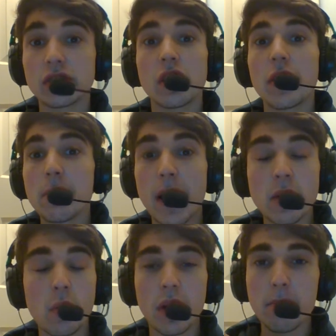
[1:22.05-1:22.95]
so they
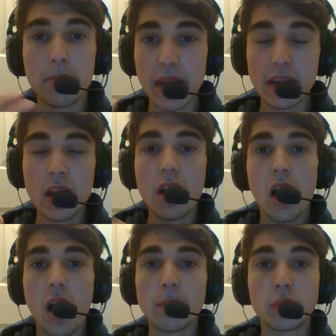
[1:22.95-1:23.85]
might want a big
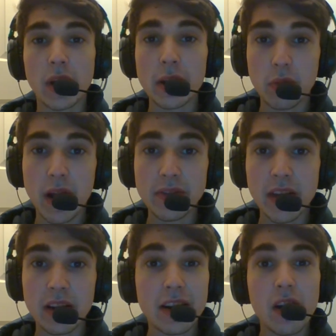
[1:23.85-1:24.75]
upgrade right there.